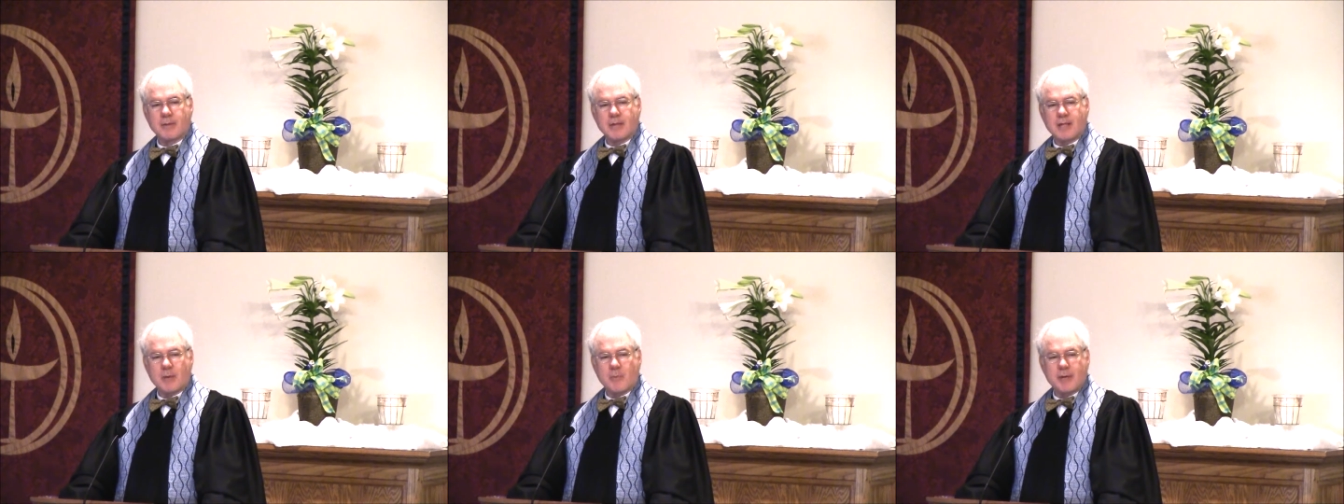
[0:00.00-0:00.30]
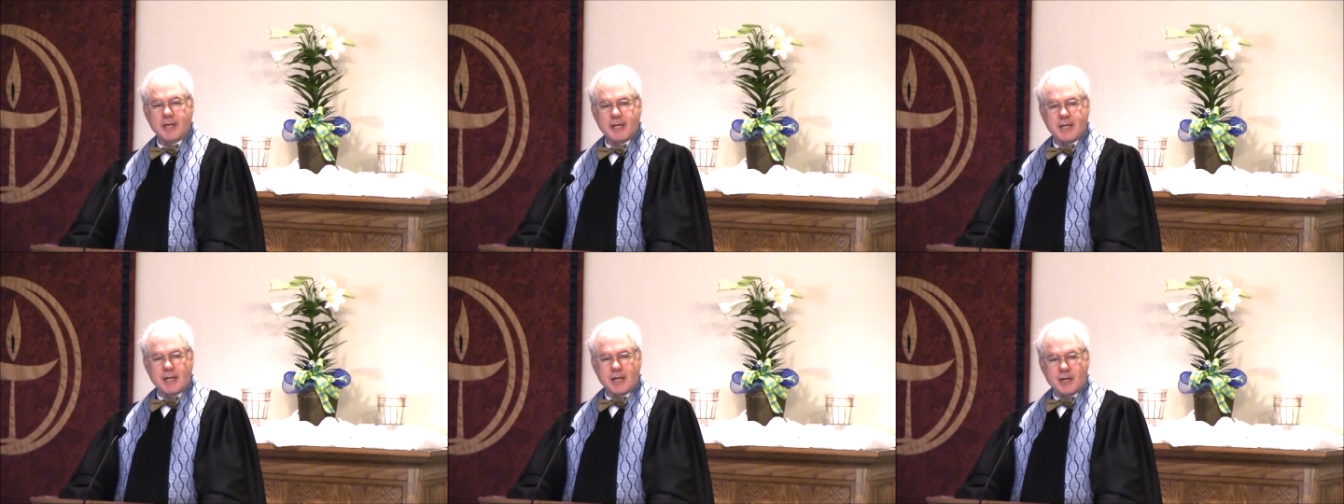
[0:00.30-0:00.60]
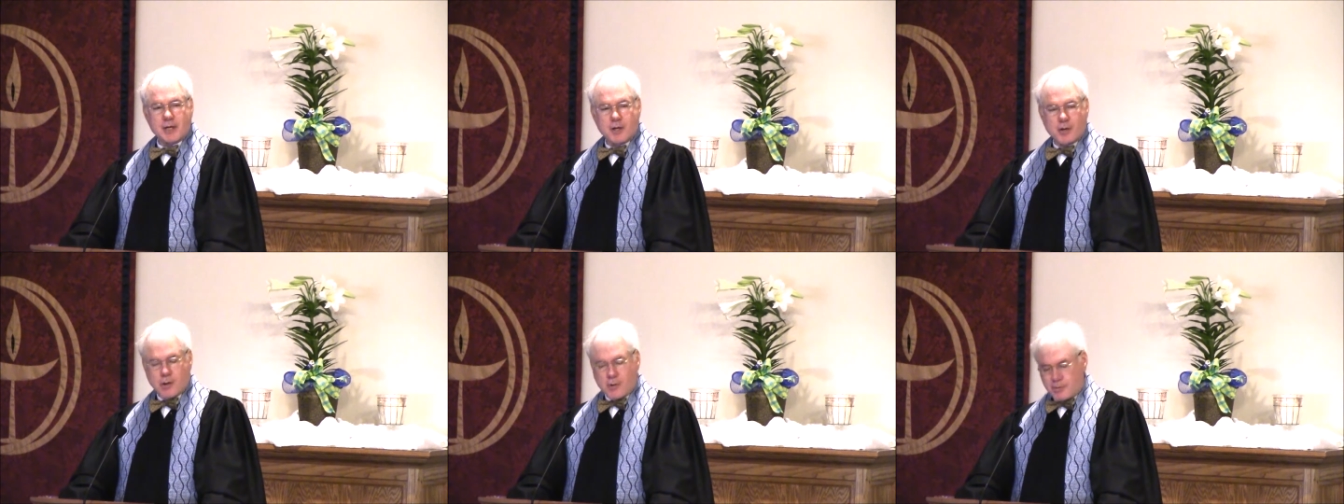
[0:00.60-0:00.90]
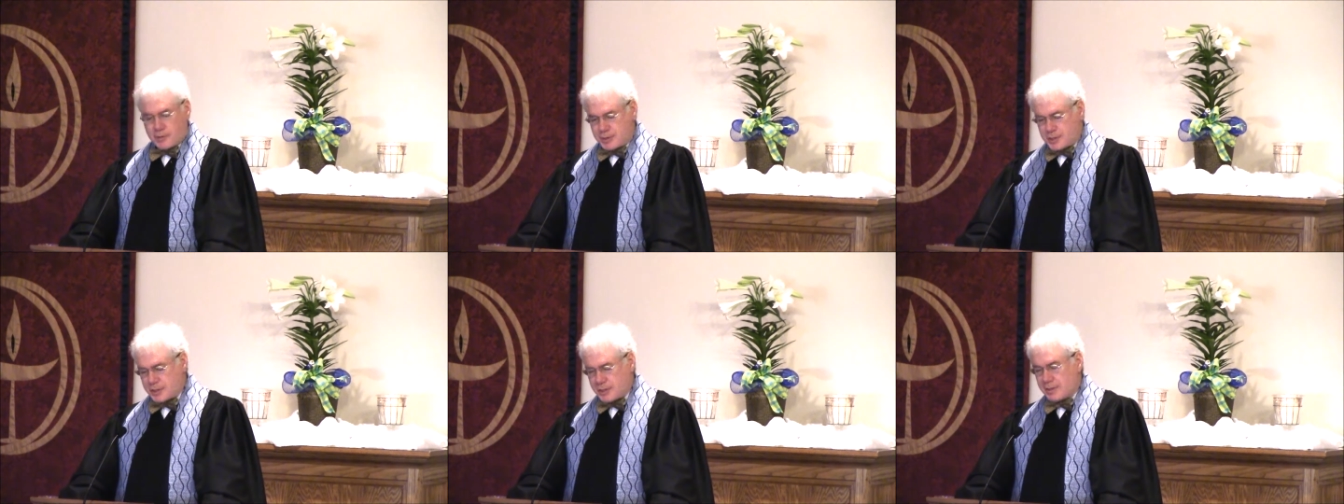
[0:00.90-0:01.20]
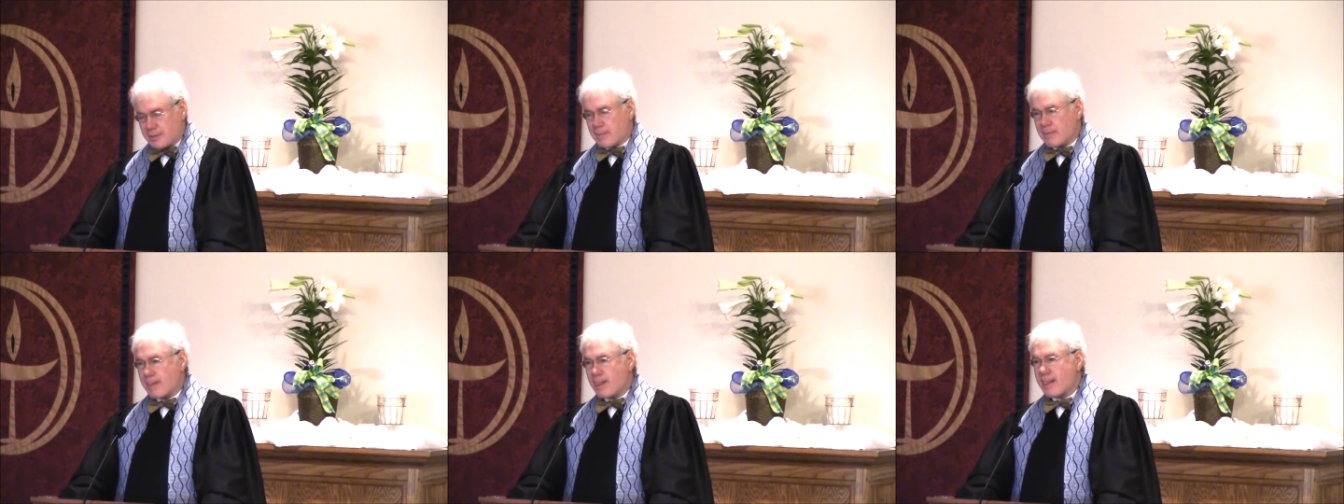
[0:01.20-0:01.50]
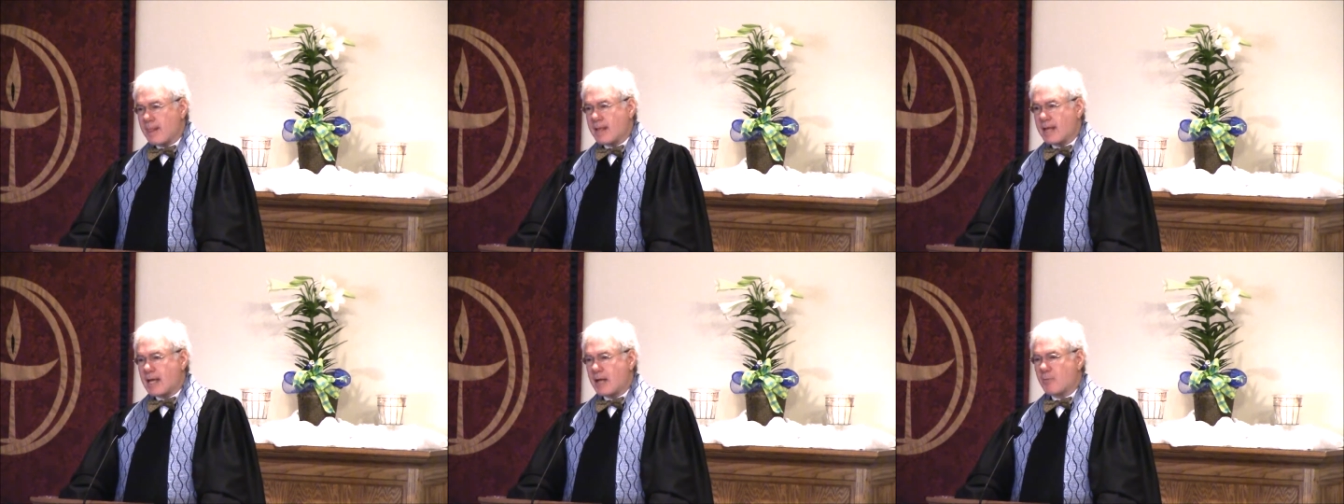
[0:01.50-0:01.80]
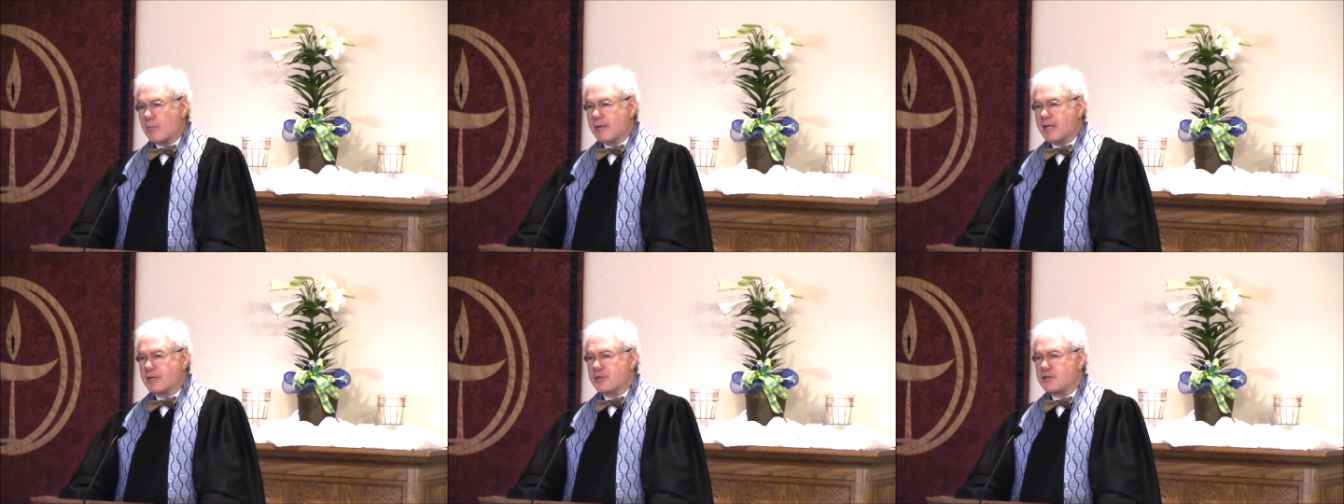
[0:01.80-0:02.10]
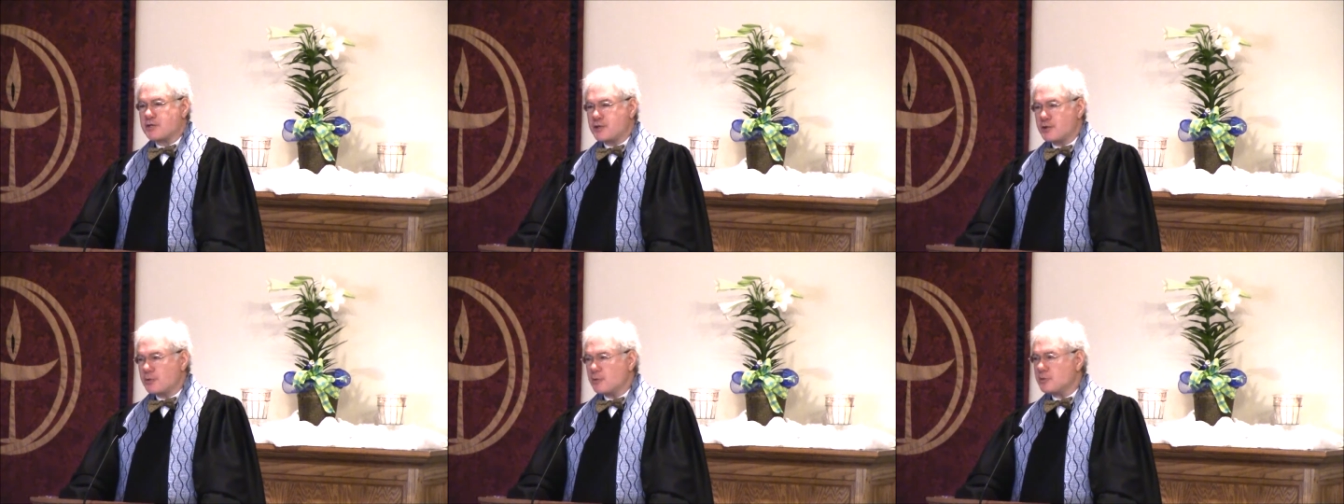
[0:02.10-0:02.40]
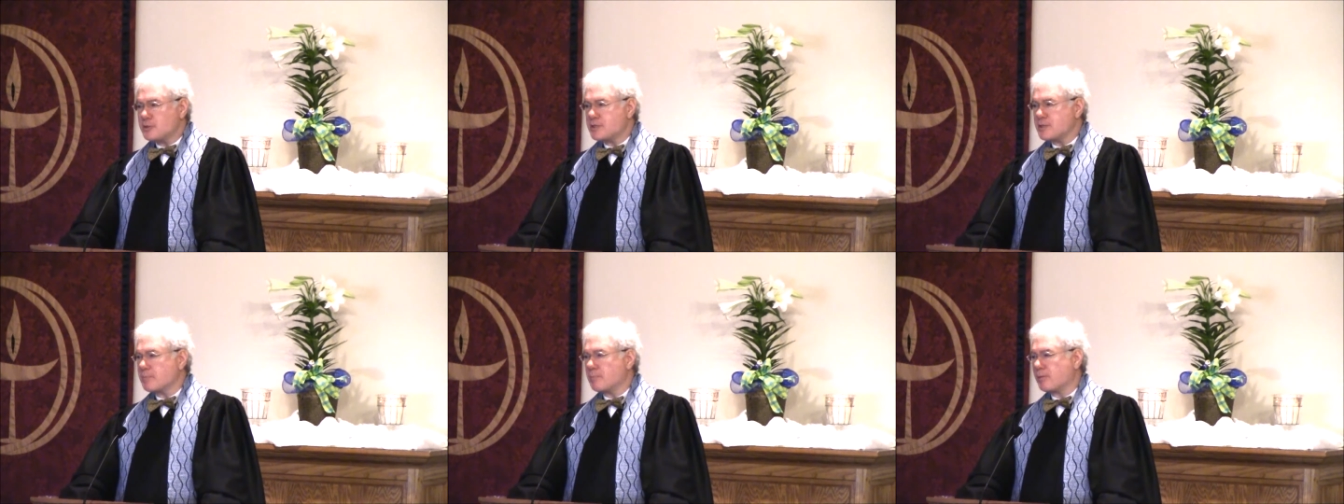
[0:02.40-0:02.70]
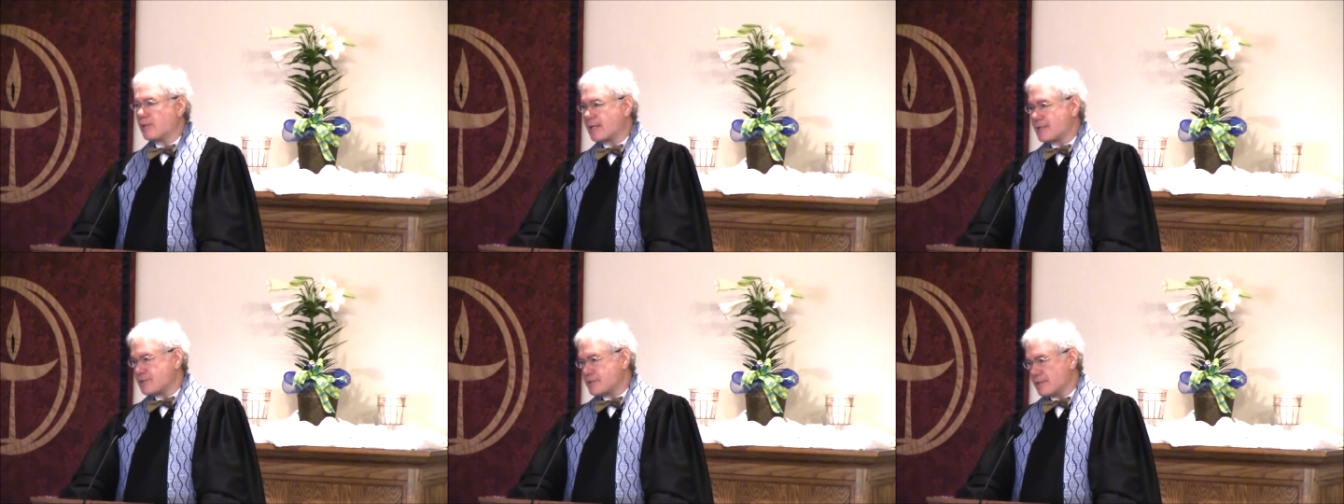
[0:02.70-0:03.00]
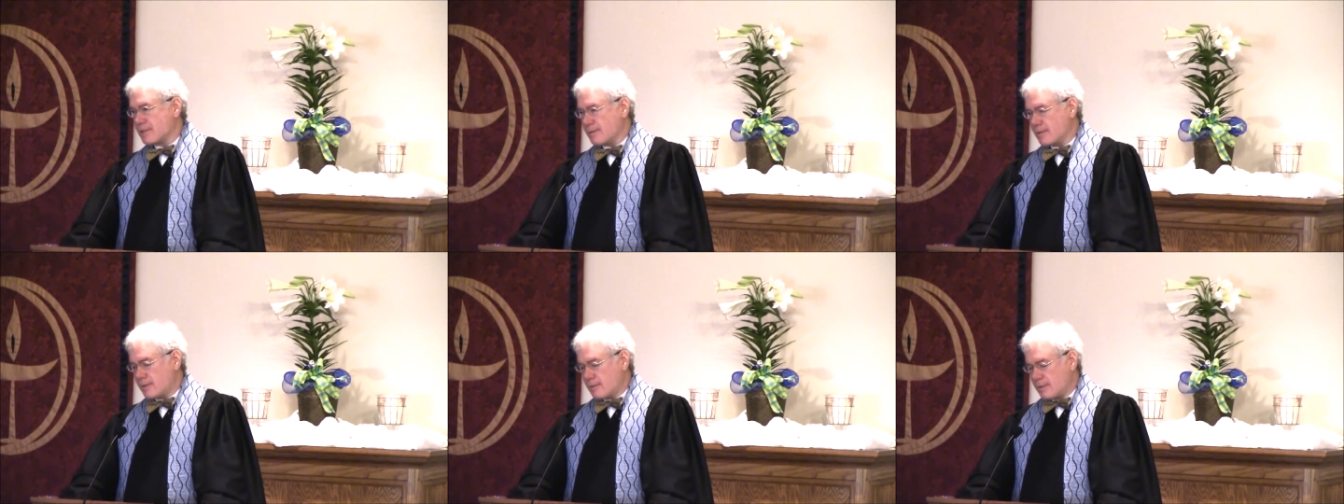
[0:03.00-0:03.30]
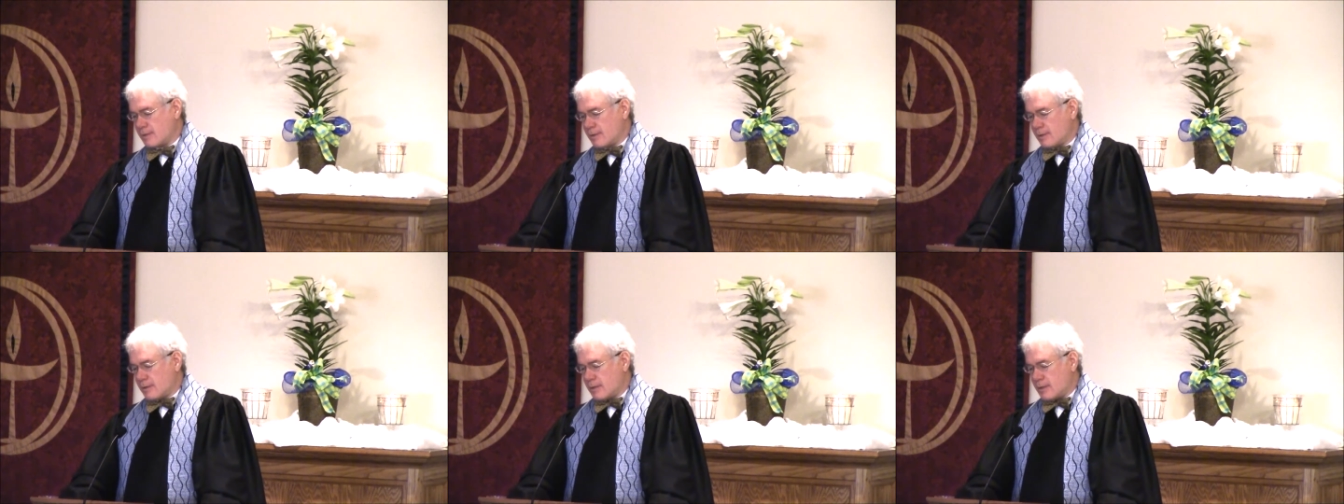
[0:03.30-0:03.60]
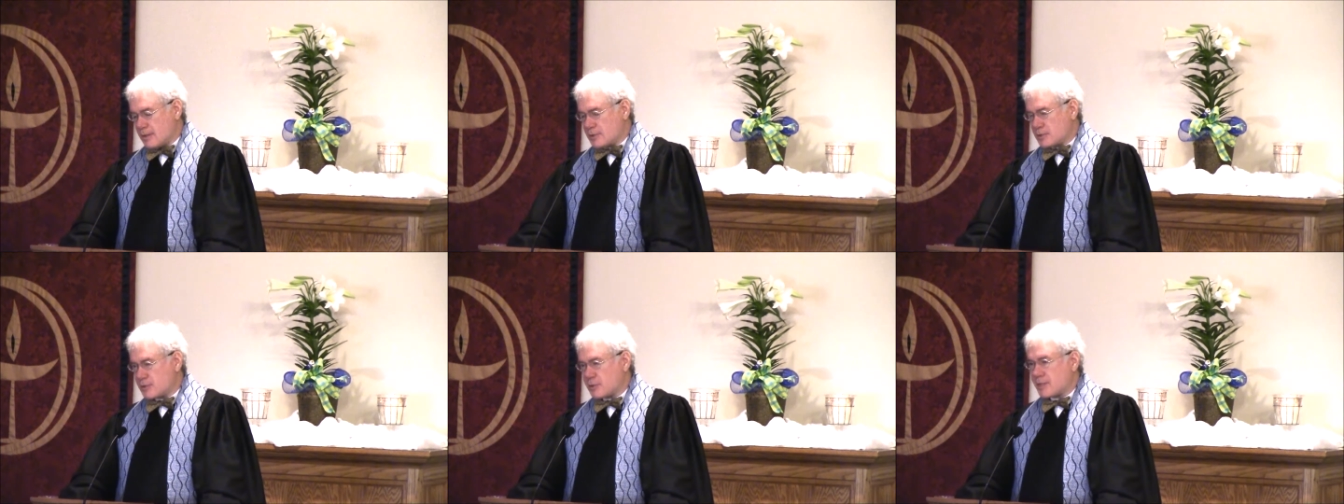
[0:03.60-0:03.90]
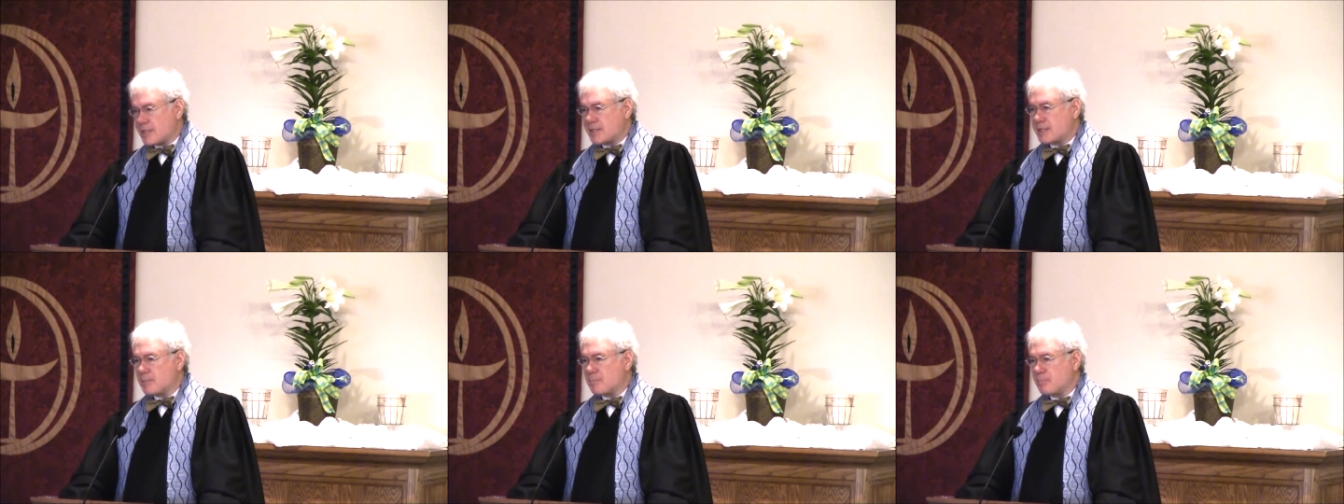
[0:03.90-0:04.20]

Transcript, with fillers: that we can encourage it, and we can choose to bless it so that the